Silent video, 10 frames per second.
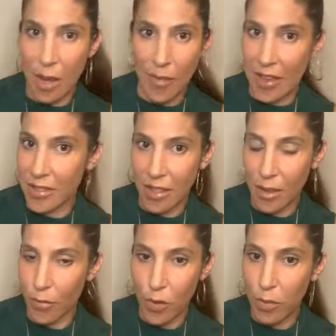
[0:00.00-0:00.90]
asking
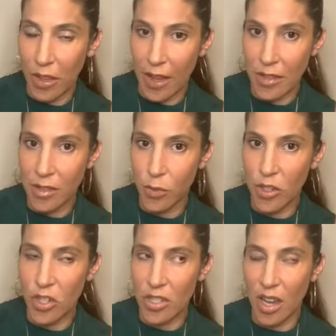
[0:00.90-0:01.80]
them for plans,
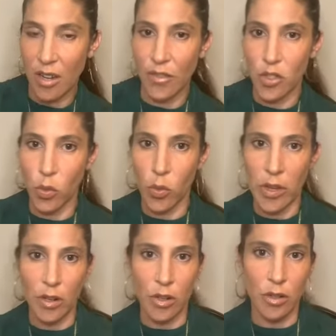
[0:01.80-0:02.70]
which is kind of this
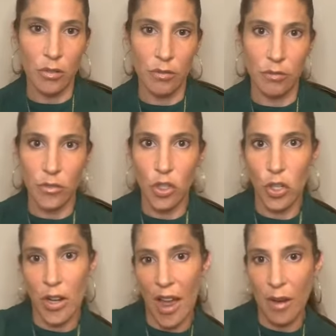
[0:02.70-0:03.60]
weird
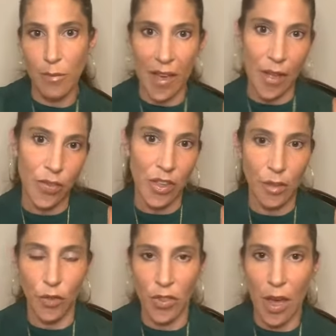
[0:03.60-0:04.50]
good and bad thing
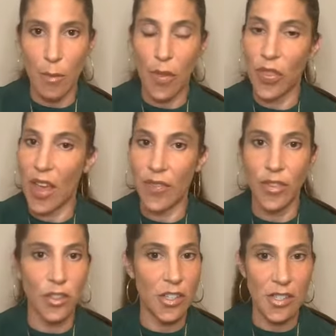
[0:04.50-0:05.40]
for them, but then
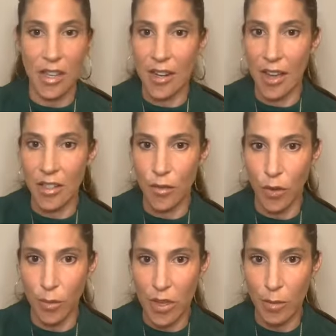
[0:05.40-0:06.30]
they're disconnected
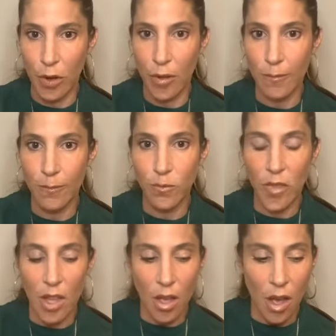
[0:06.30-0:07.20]
from people.
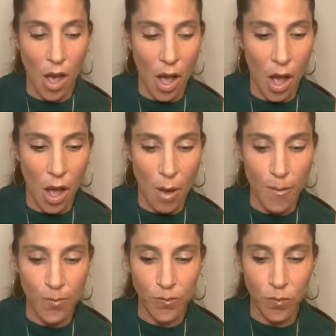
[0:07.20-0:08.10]

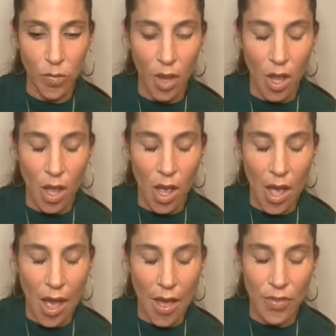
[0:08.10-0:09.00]

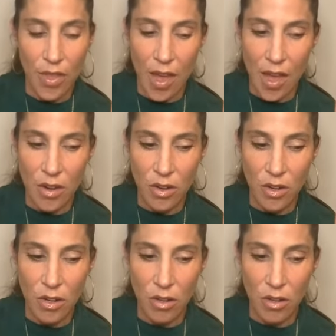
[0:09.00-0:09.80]
And then